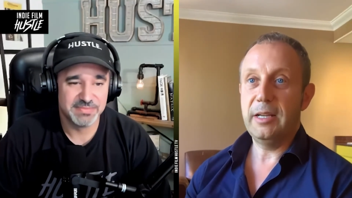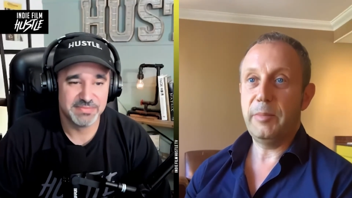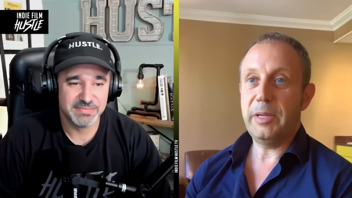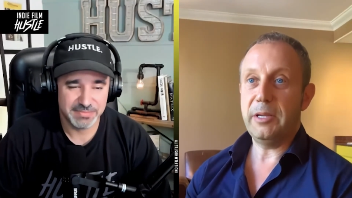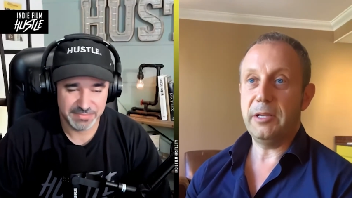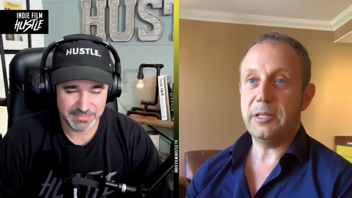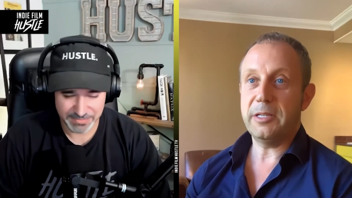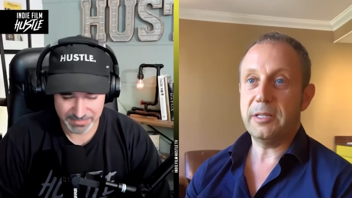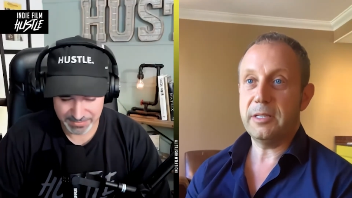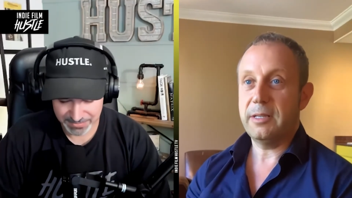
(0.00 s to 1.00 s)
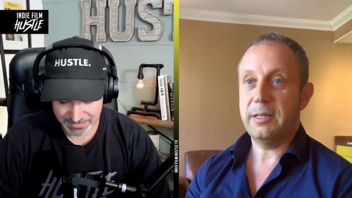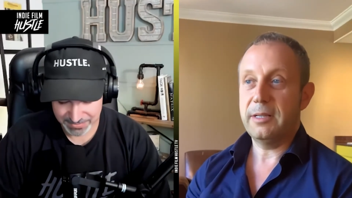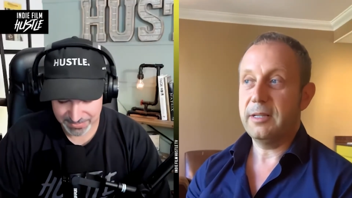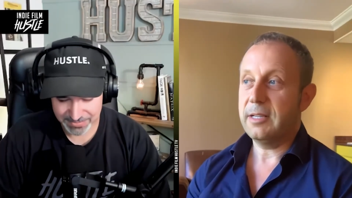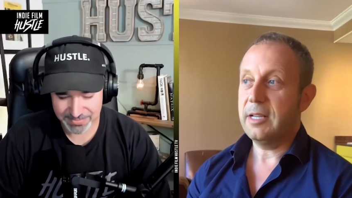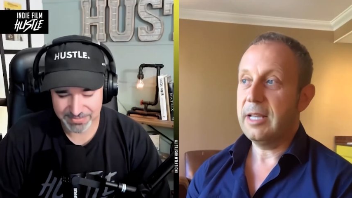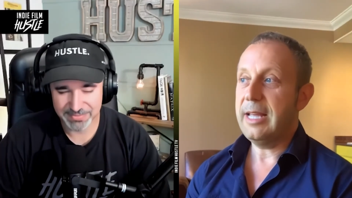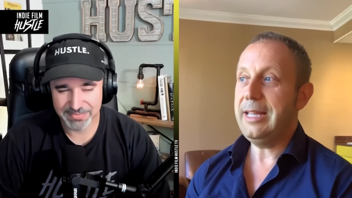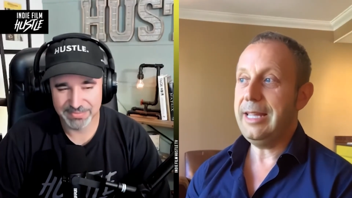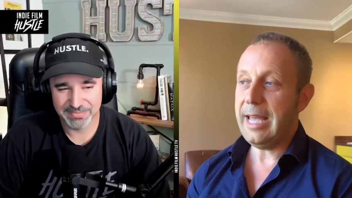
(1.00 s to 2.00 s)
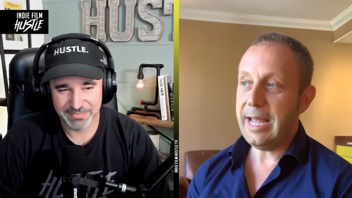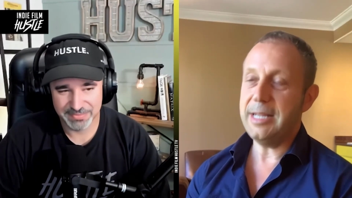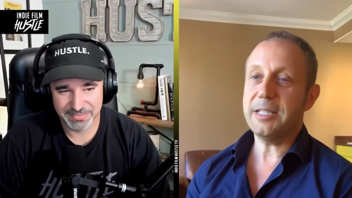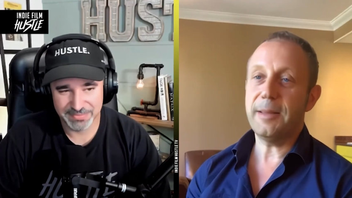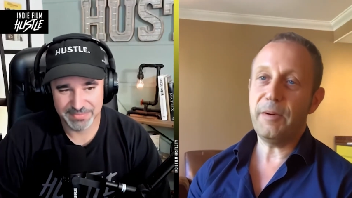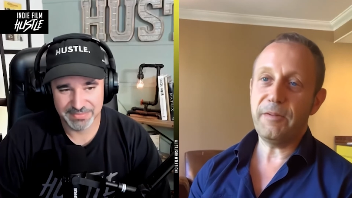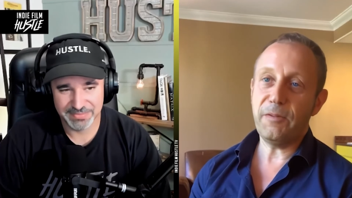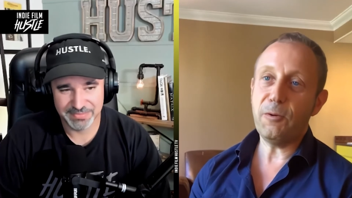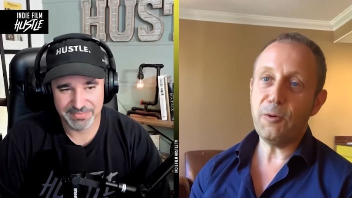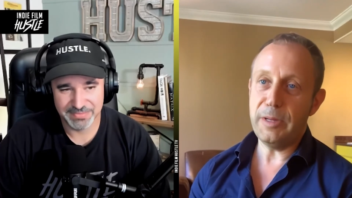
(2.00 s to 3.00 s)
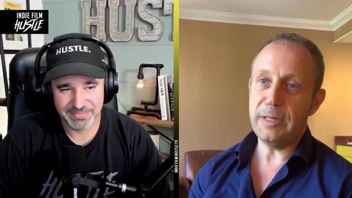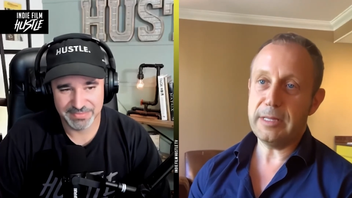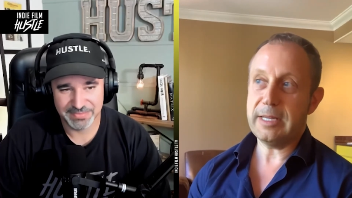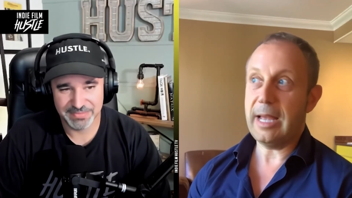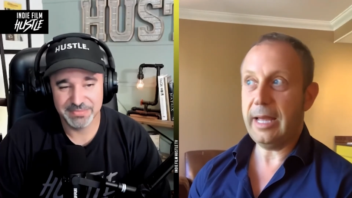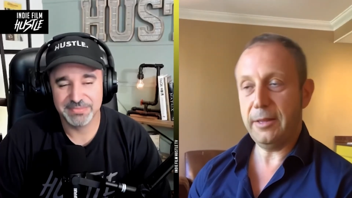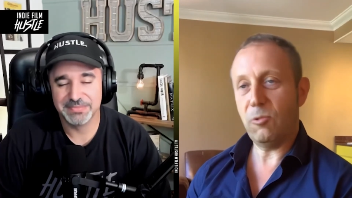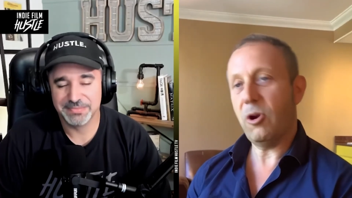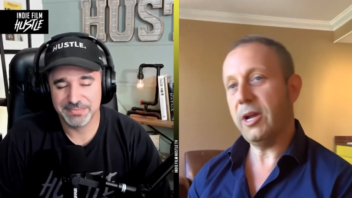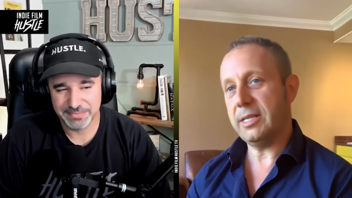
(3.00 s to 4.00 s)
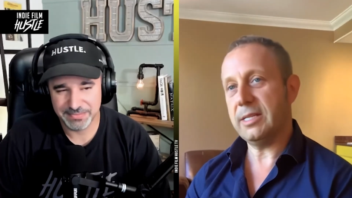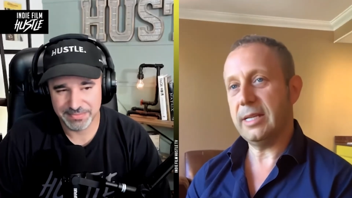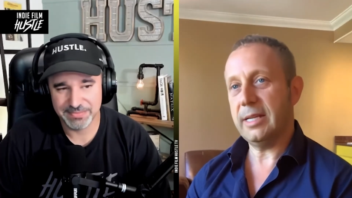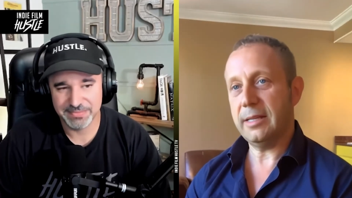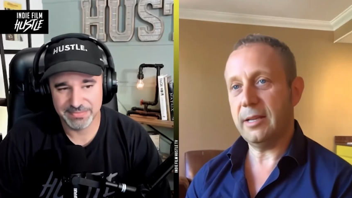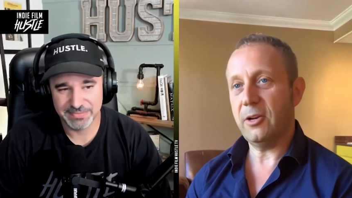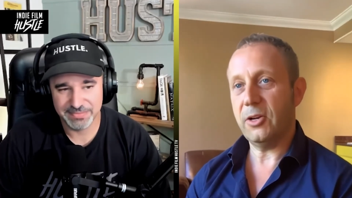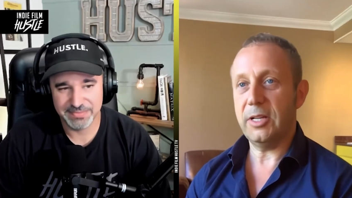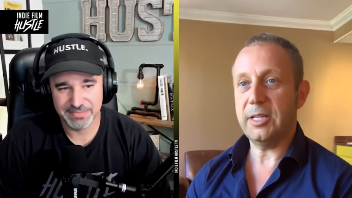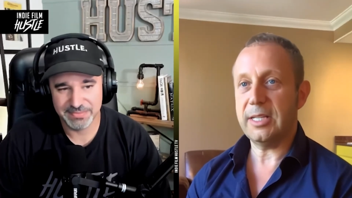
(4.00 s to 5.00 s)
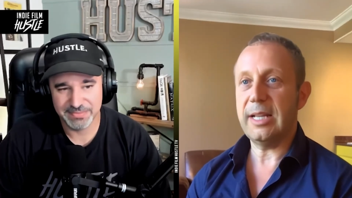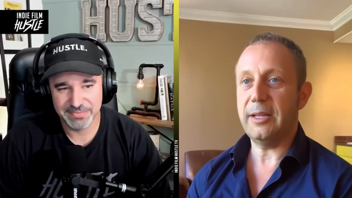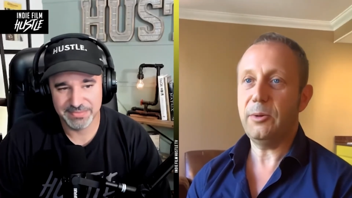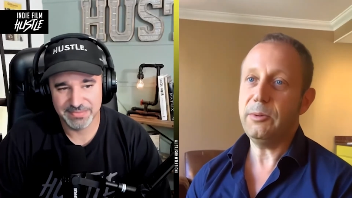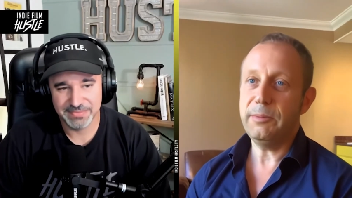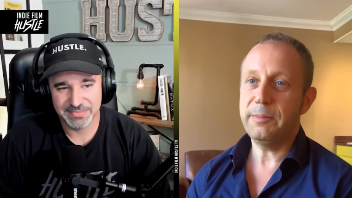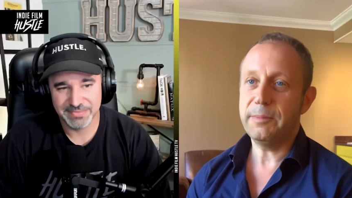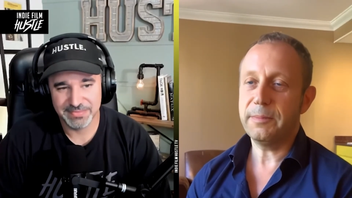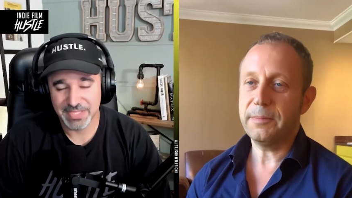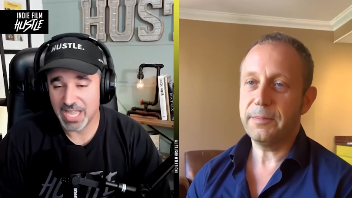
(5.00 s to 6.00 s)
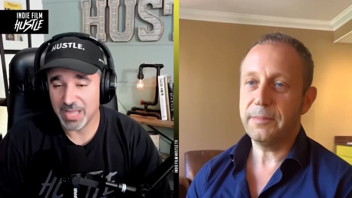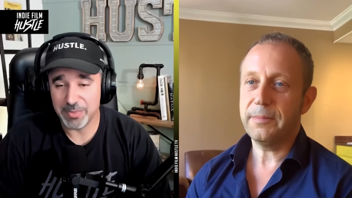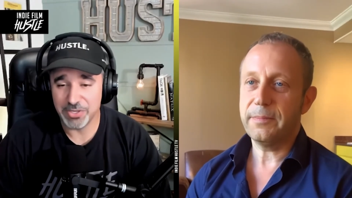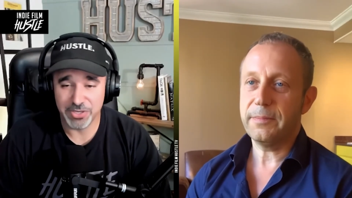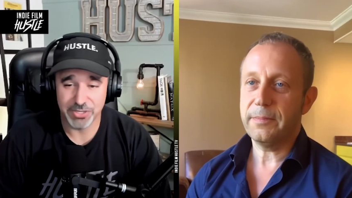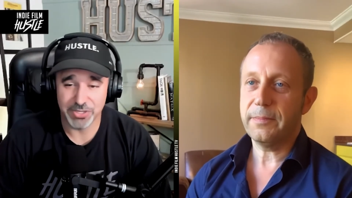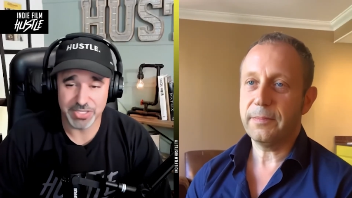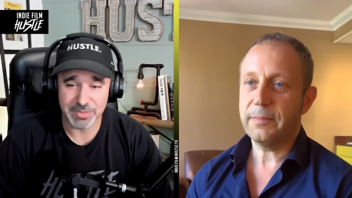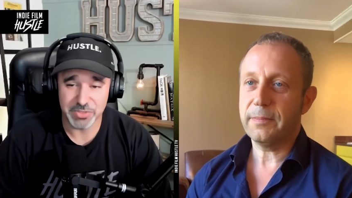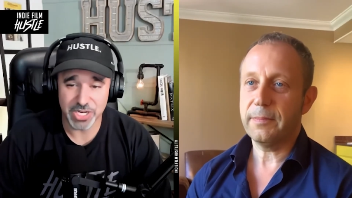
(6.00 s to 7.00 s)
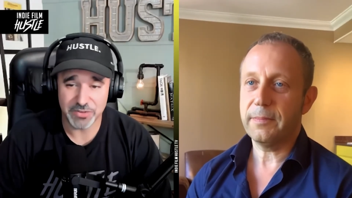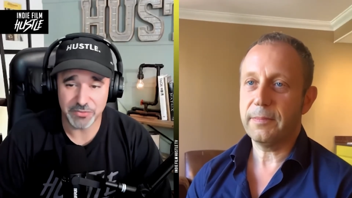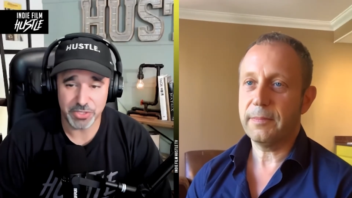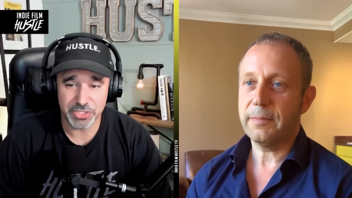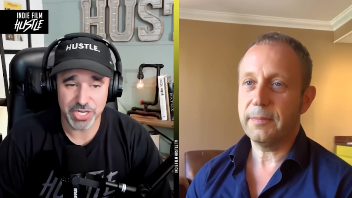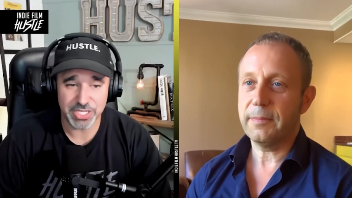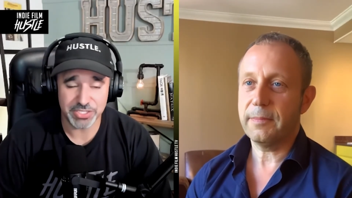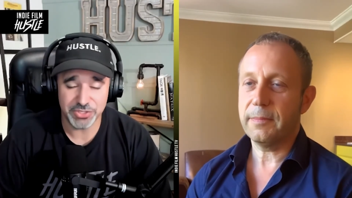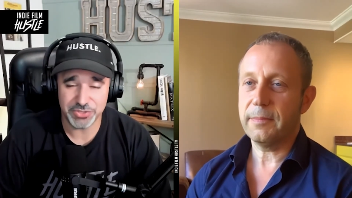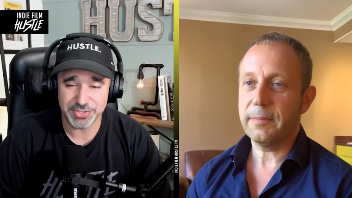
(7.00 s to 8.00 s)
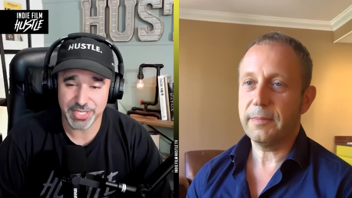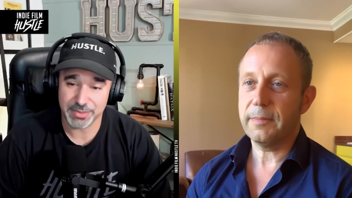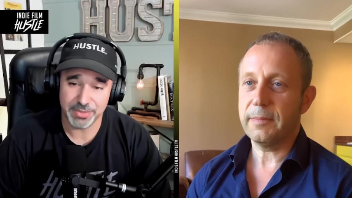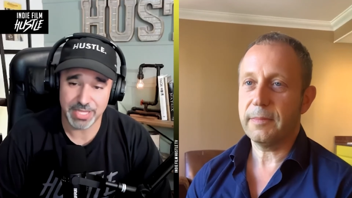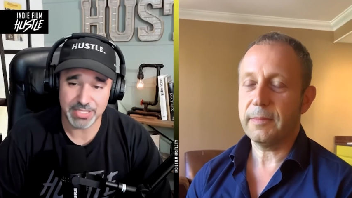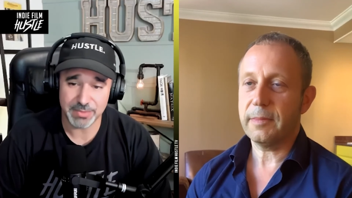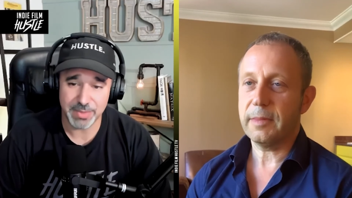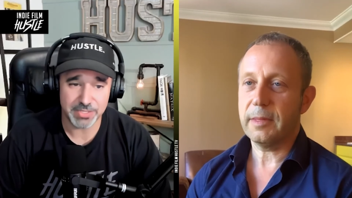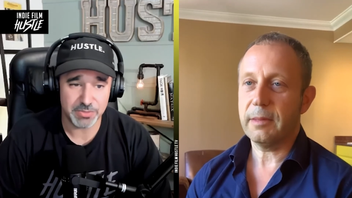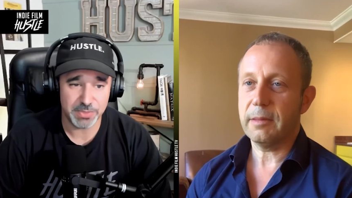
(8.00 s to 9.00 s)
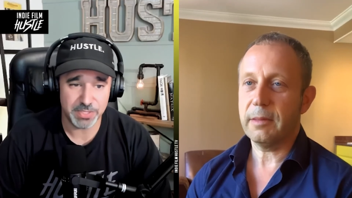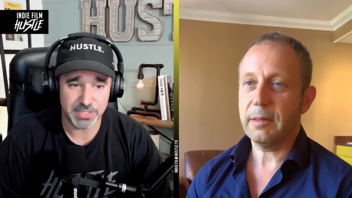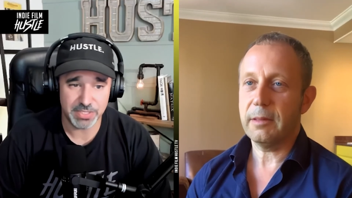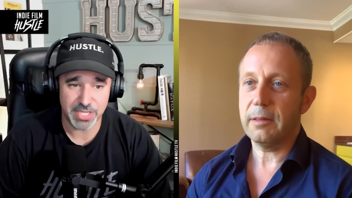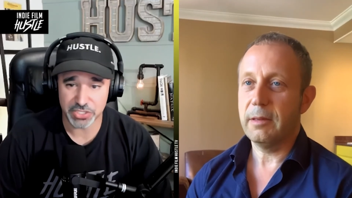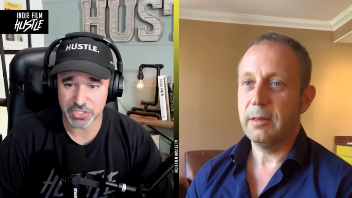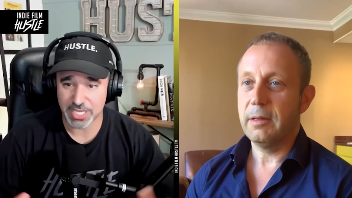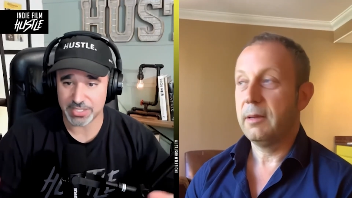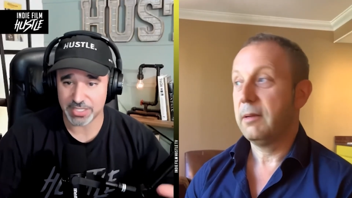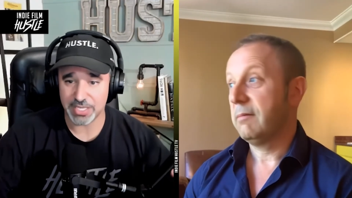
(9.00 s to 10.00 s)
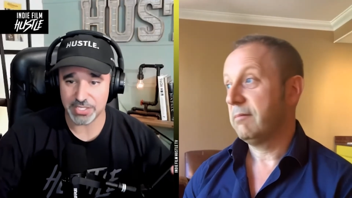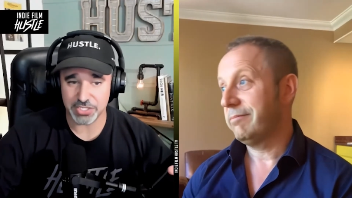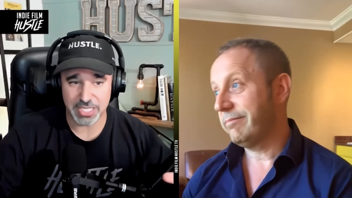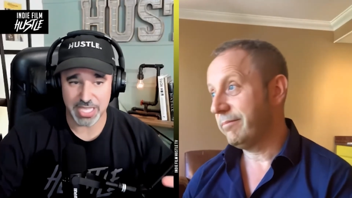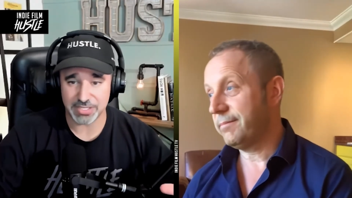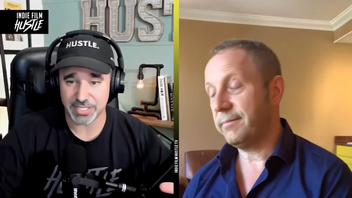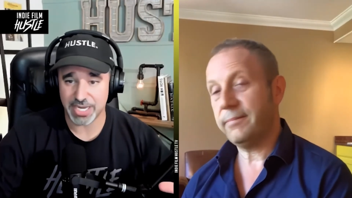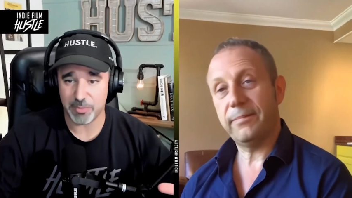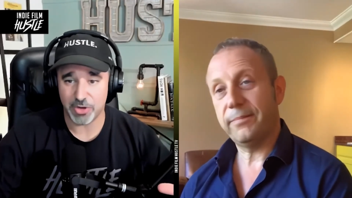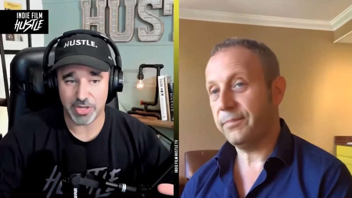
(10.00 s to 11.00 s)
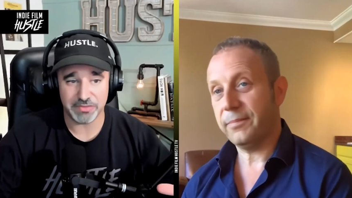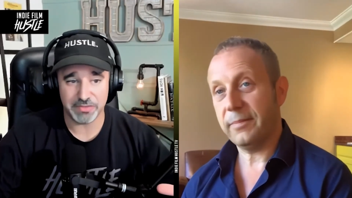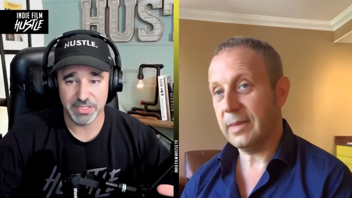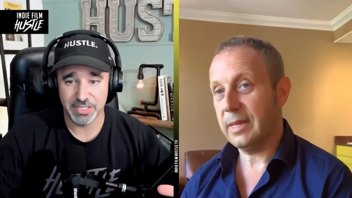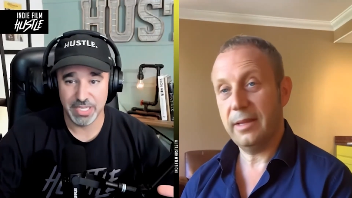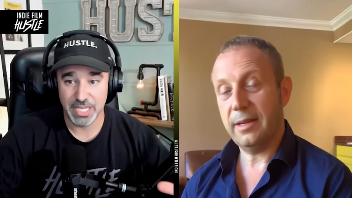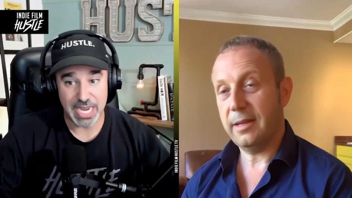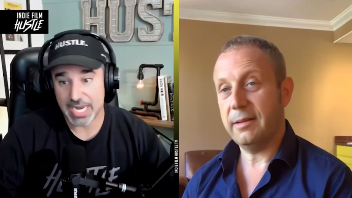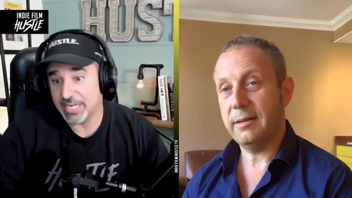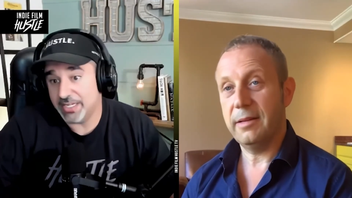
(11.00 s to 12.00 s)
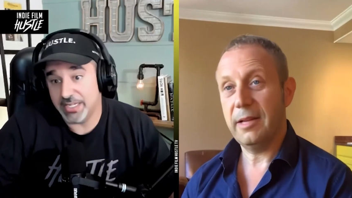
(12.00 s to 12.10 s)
Speaker 1: because in the end, it's the performance and the writing that are going to sell it all.
Speaker 2: I mean, you could look at some John Ford shots, and you're just like, "Well, that's a masterpiece," and they just have to, and he just locked the camera off.
Speaker 1: Yeah, and,